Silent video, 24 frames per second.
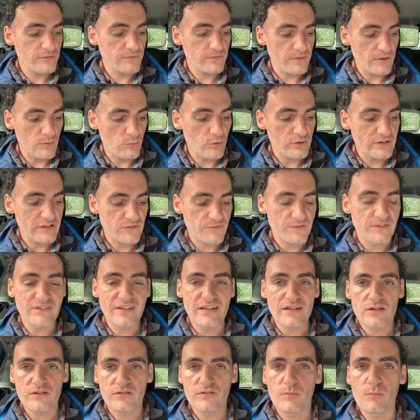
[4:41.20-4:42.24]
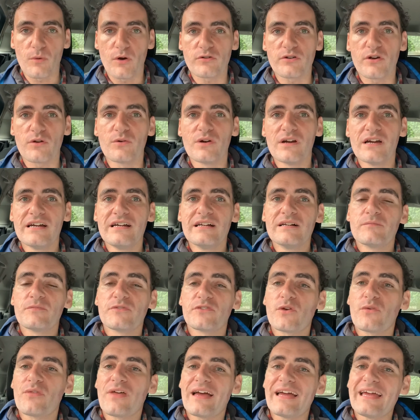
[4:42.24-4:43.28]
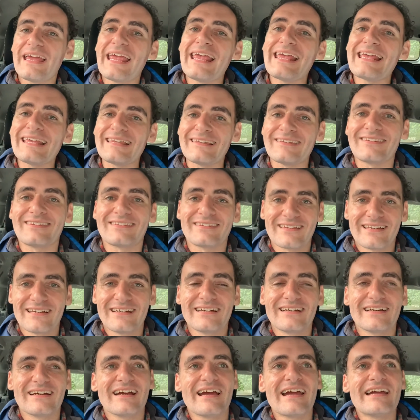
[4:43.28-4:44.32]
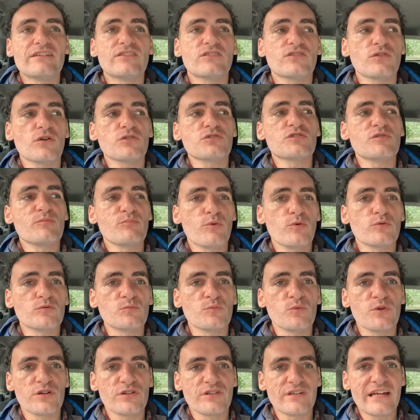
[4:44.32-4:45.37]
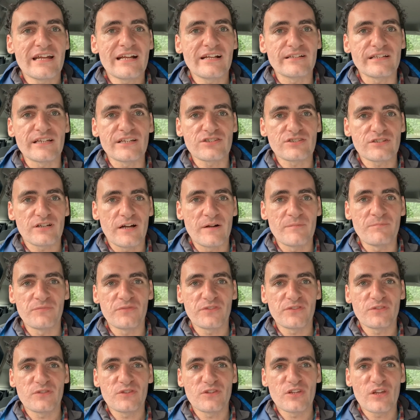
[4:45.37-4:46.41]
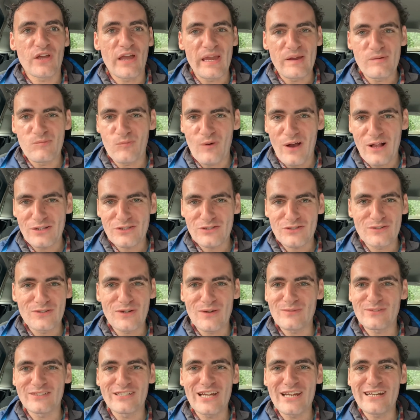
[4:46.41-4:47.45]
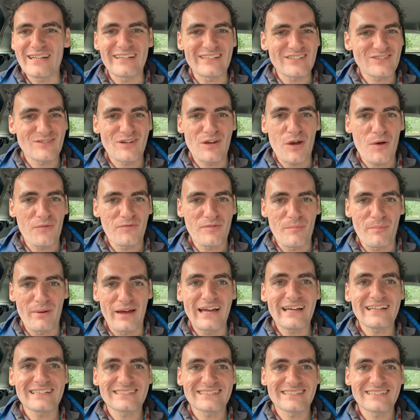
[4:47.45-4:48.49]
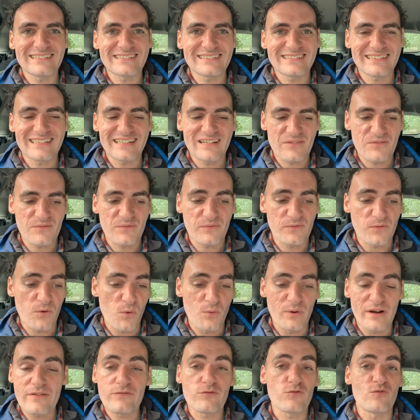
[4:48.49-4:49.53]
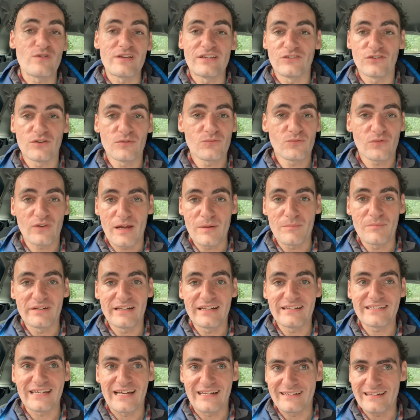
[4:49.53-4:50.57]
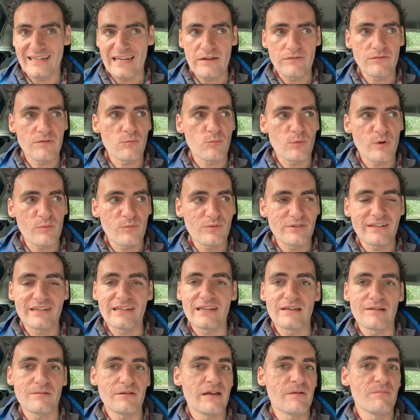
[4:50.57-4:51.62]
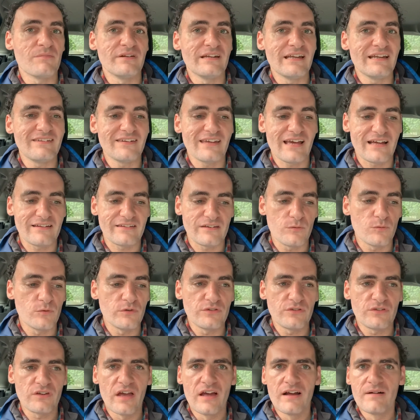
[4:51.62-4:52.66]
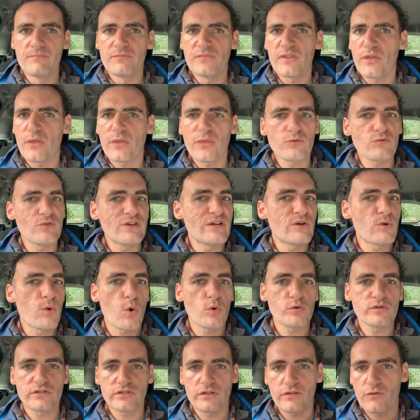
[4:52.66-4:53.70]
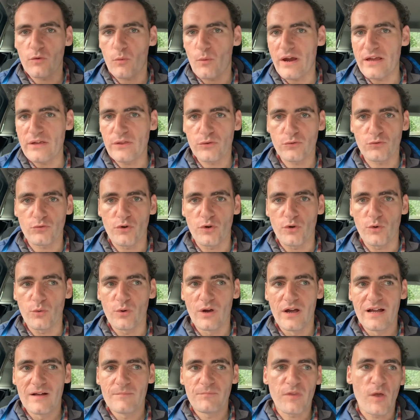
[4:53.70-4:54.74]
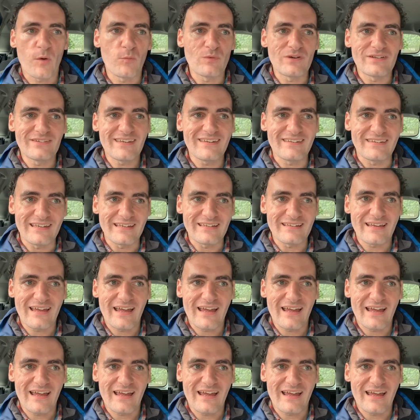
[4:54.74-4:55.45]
What is for dinner tomorrow? So that is, it's such an important word in English. In Welsh, you don't learn it straight off the bat for whatever reason in Mynediad. Even when we did it in Mynediad, it was 3/4 of the way through, and we did it